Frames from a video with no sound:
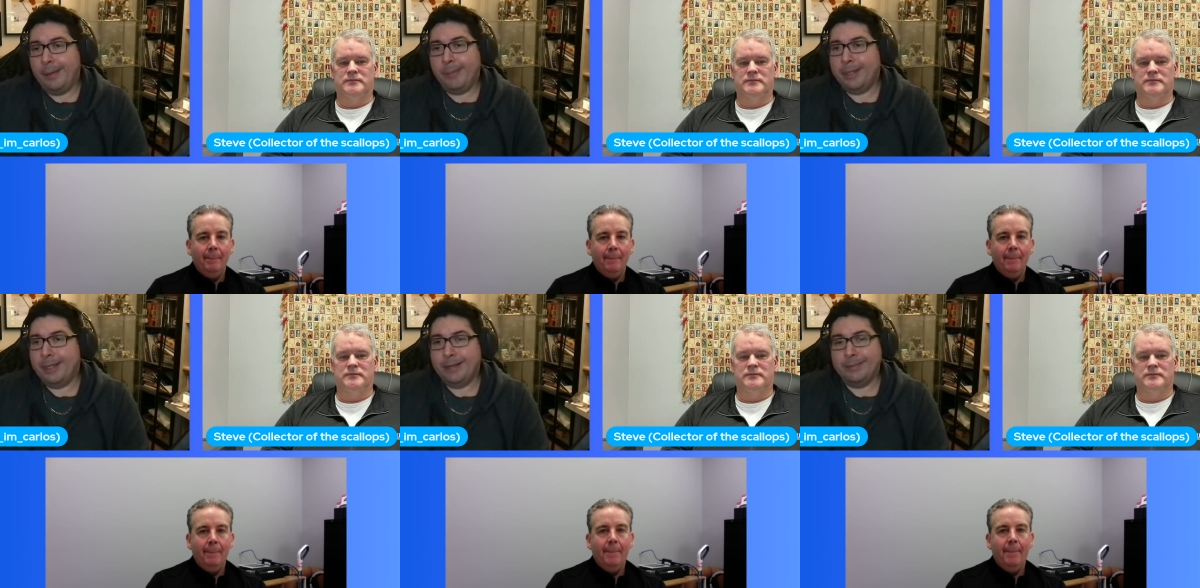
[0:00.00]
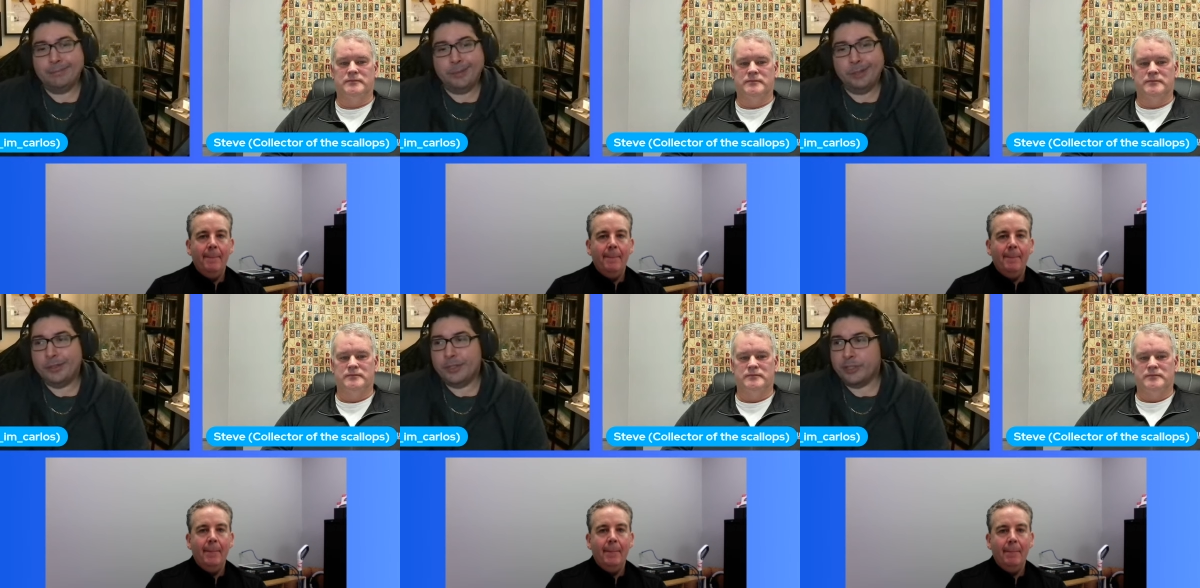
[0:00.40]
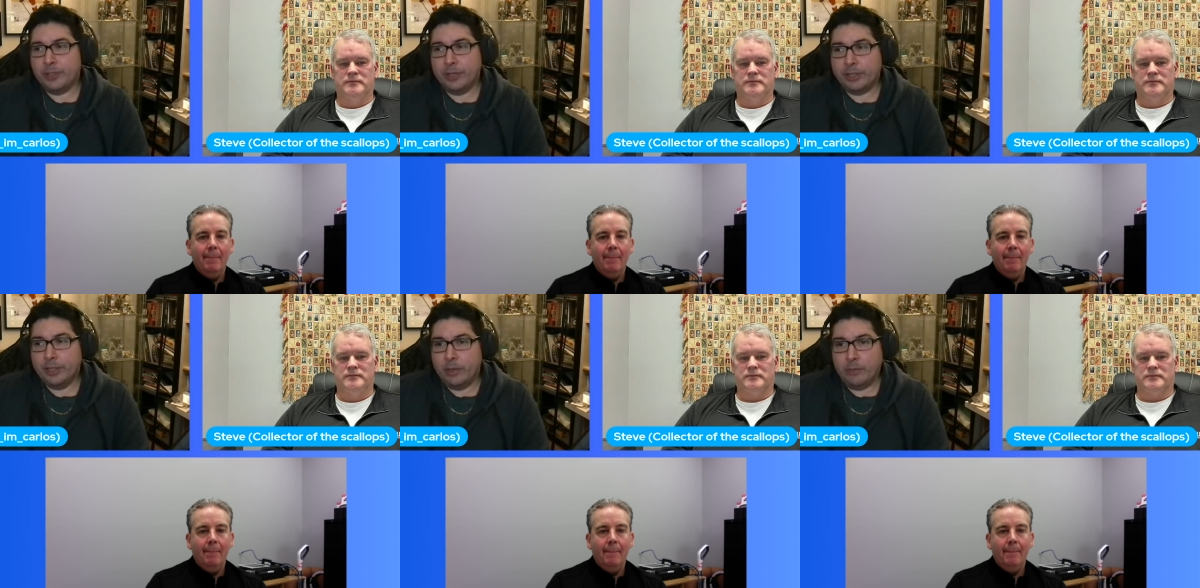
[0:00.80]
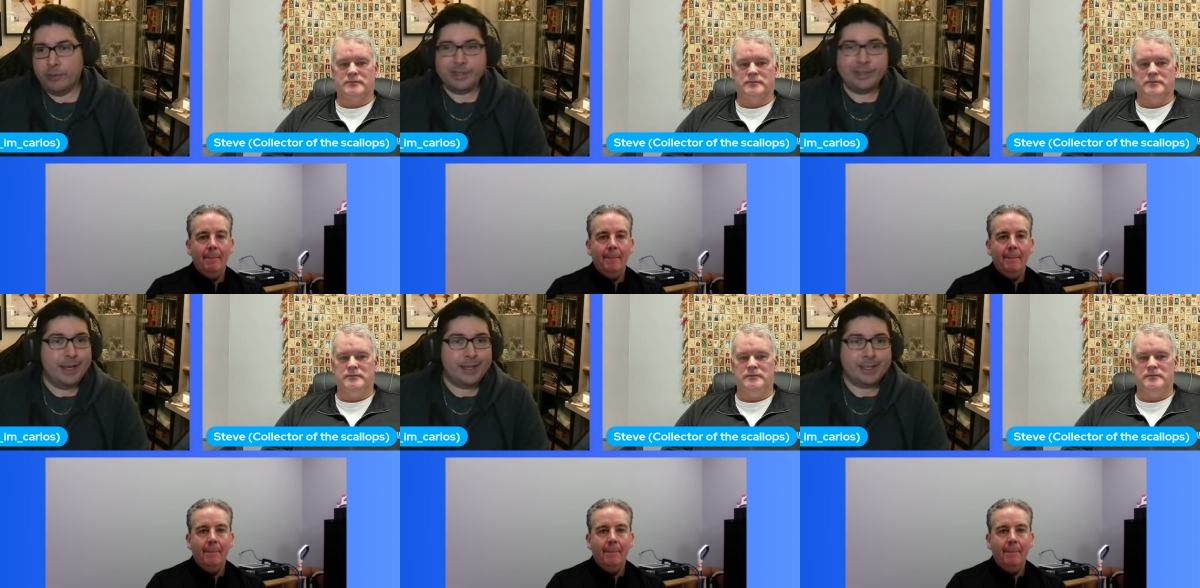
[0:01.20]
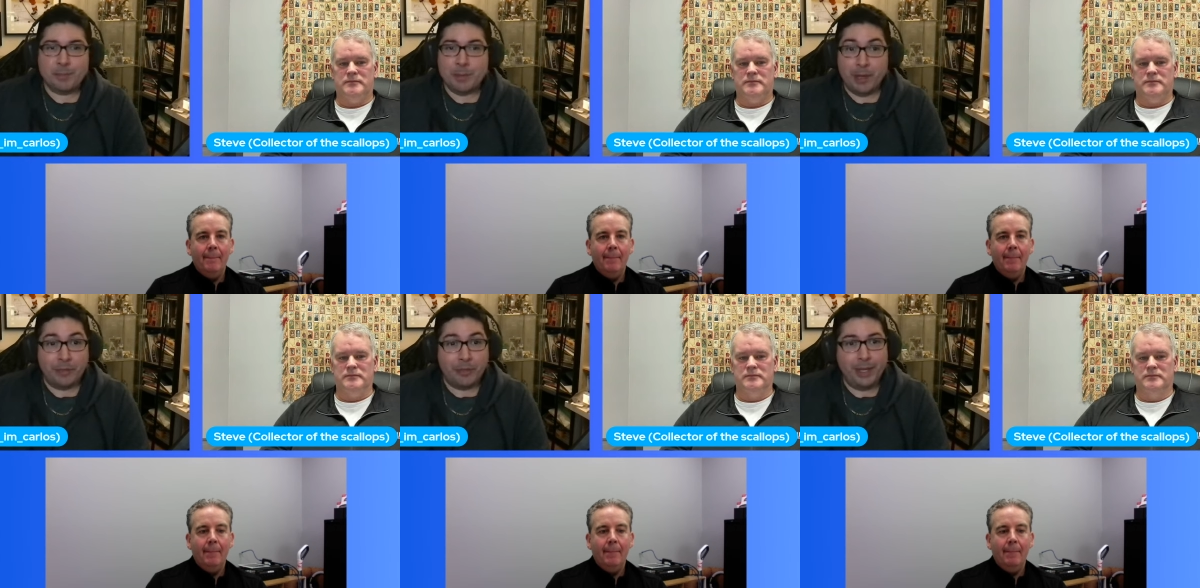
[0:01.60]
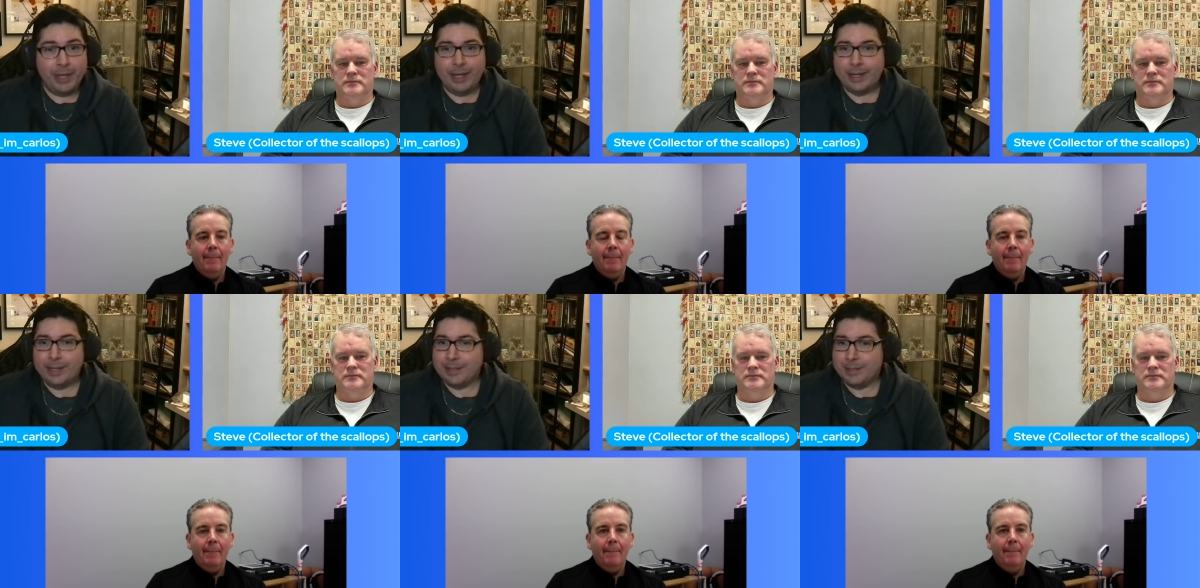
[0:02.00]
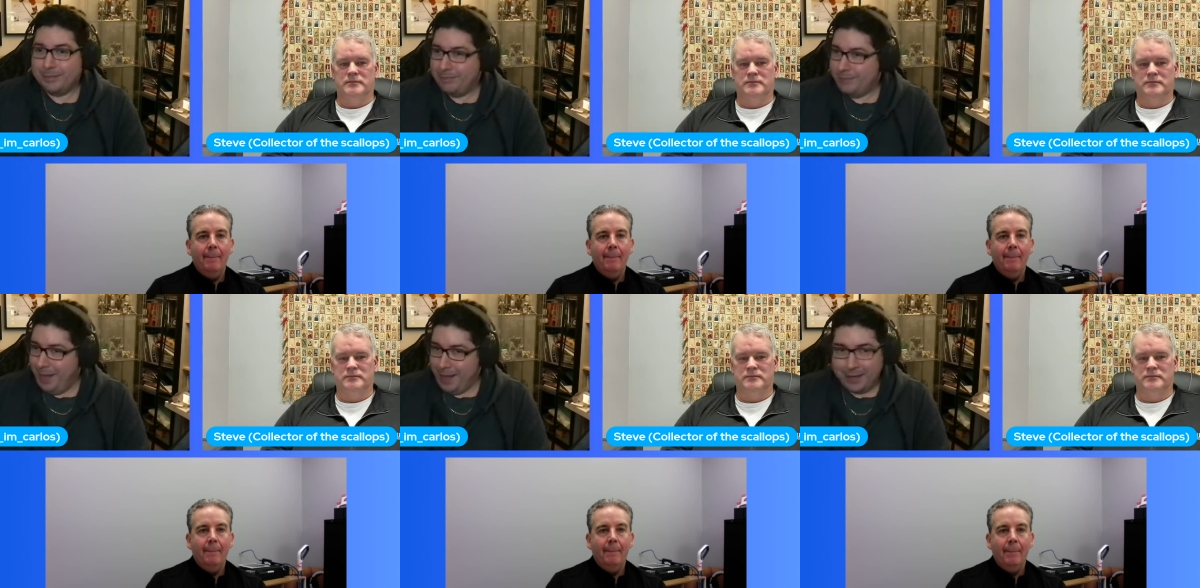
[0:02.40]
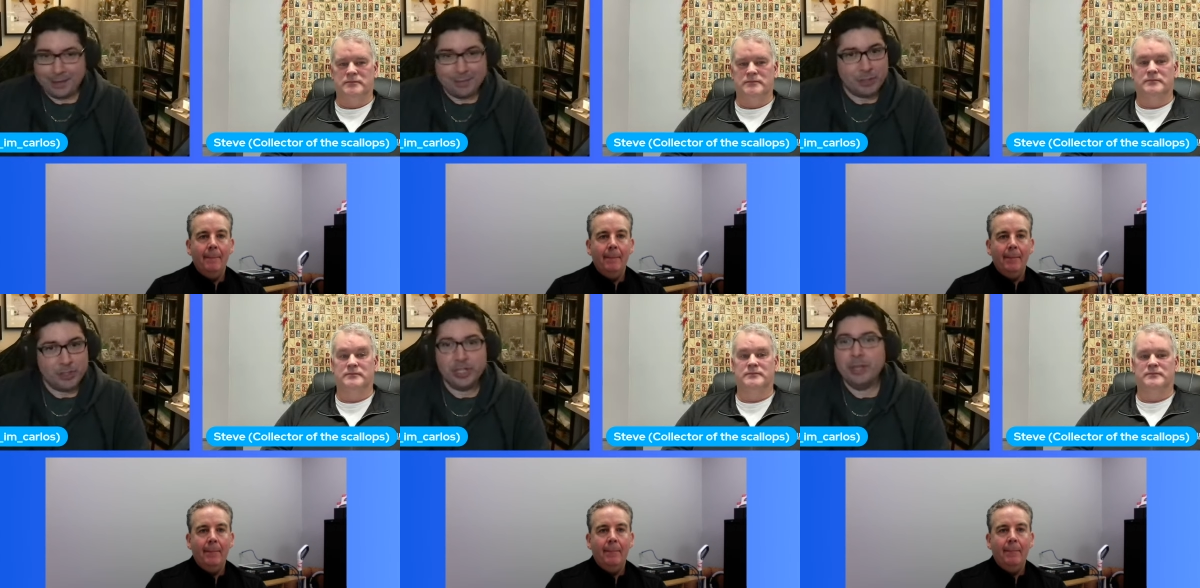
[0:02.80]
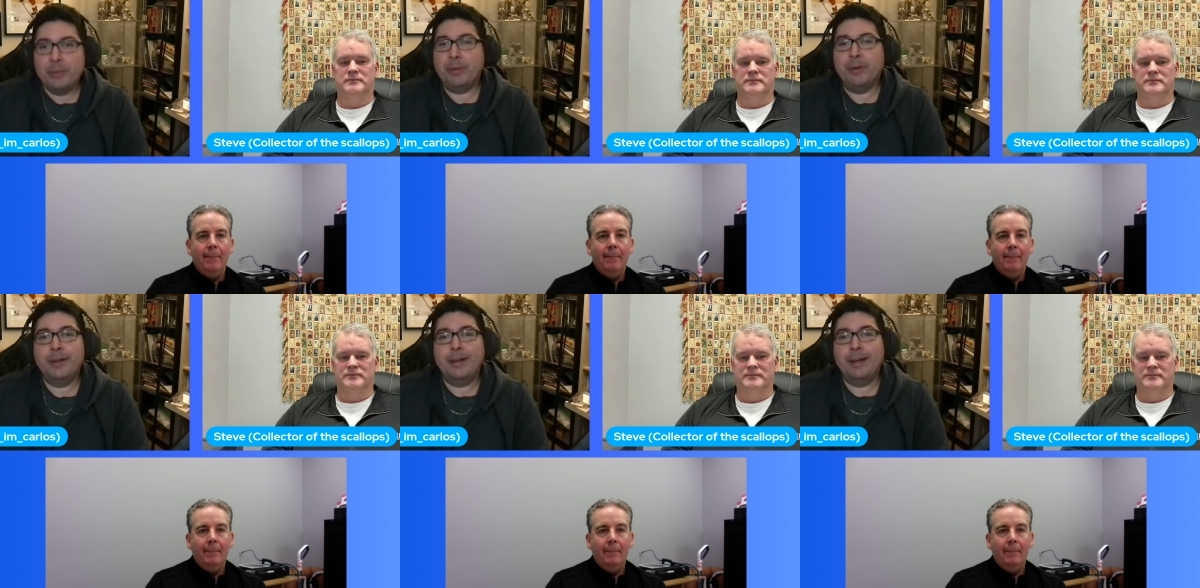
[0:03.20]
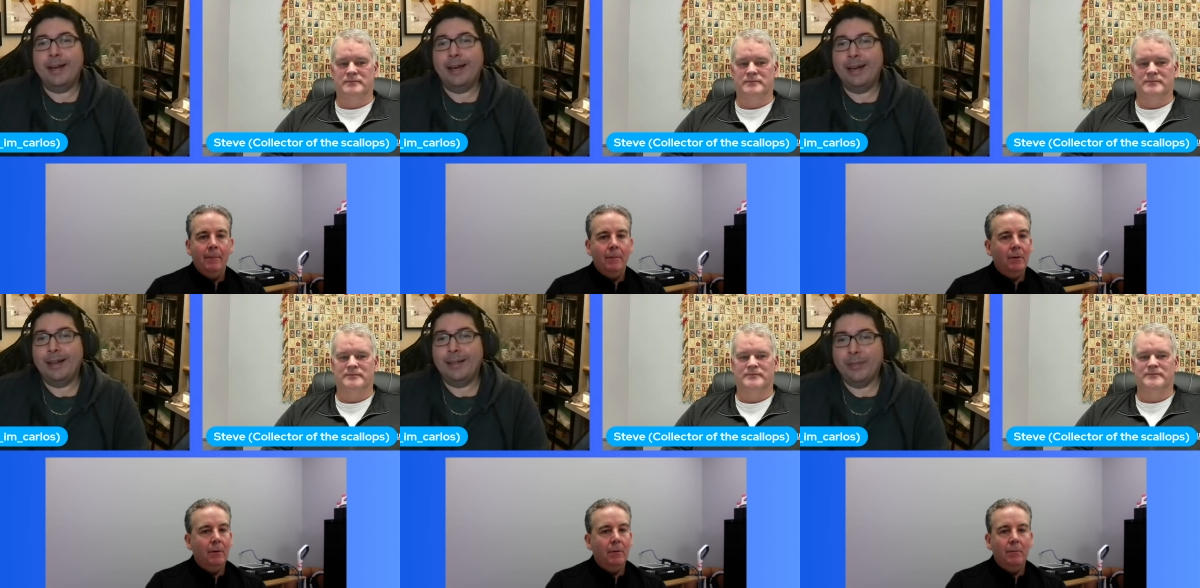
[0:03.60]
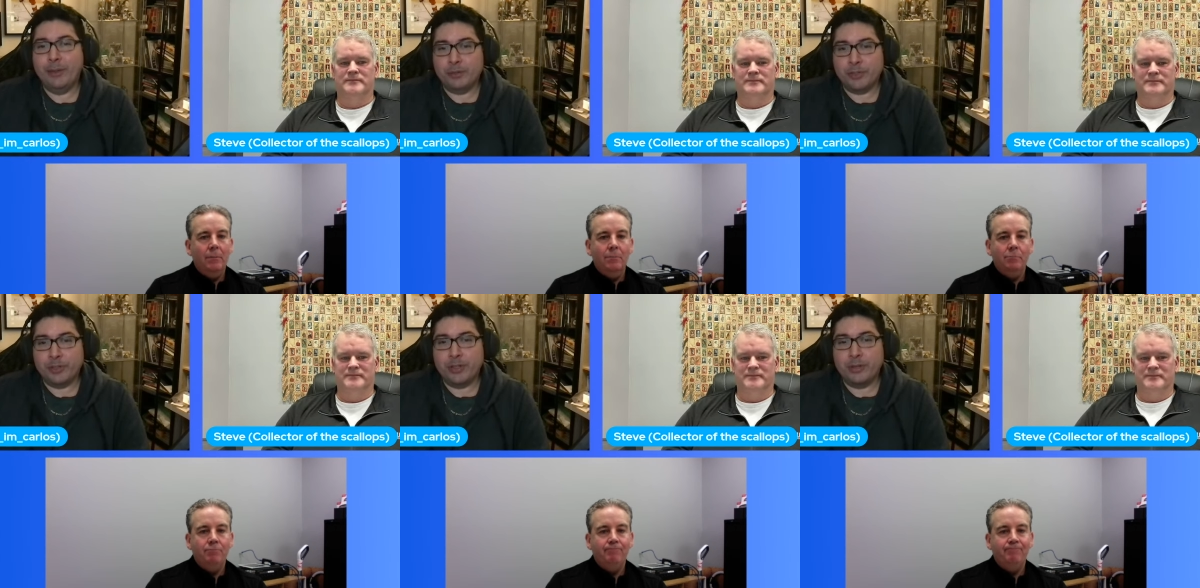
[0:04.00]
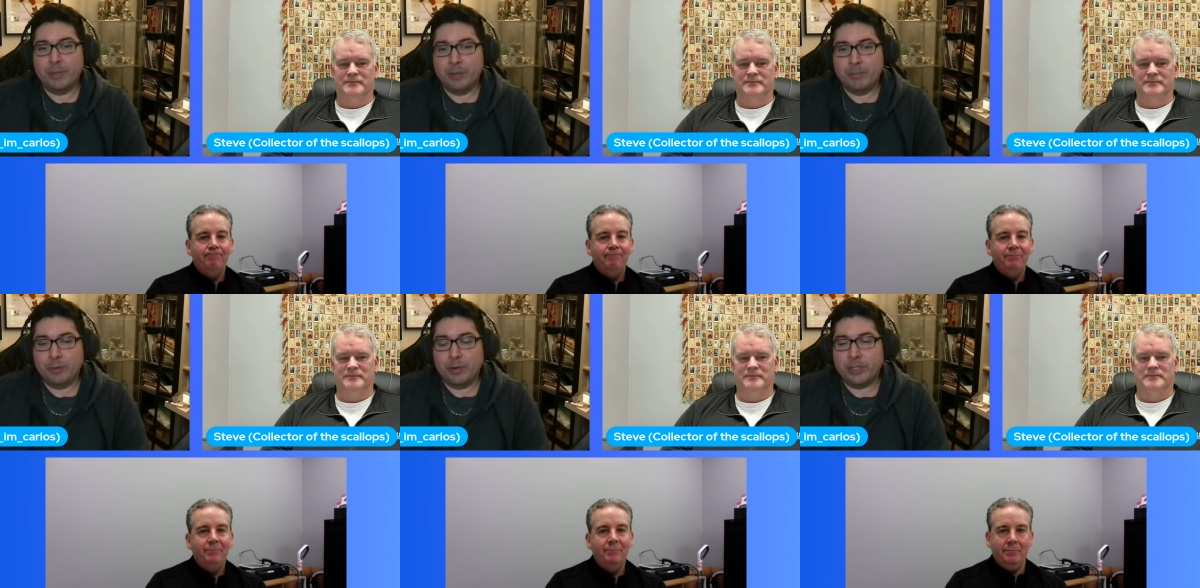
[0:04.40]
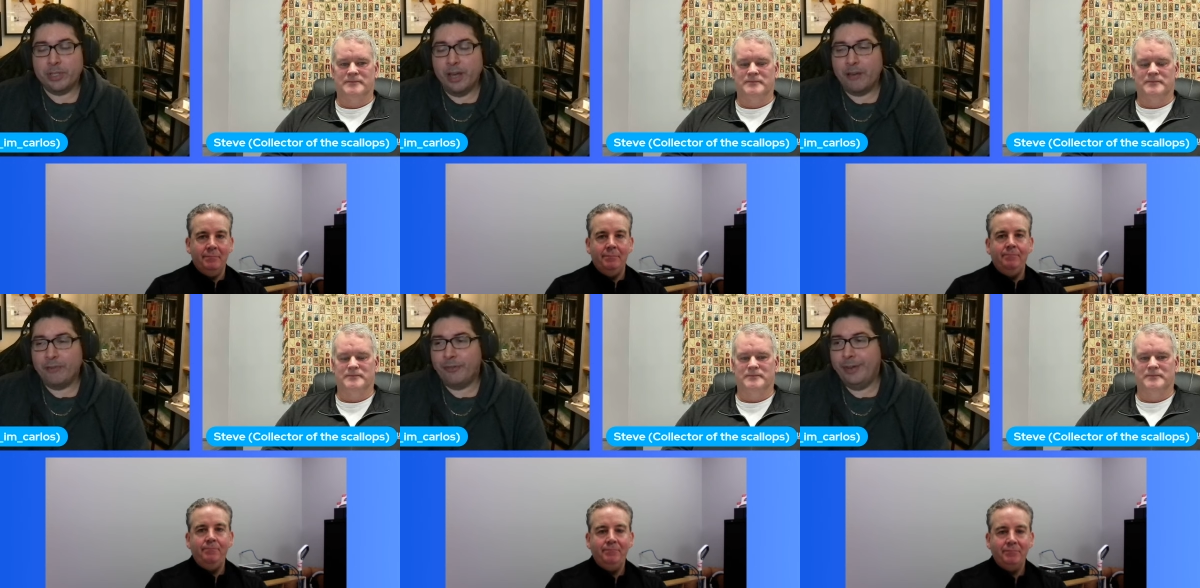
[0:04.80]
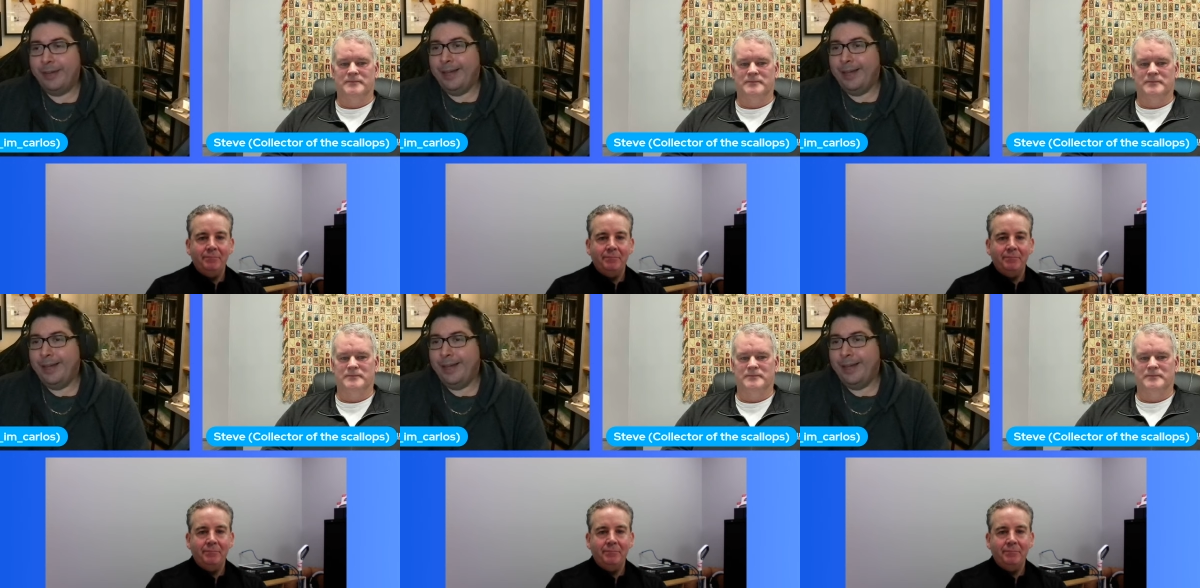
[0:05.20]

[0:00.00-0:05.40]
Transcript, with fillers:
Speaker 1: But then you just look at the other ones. SP Authentic is not going to be cheap. Uh, those are going to be pretty tough.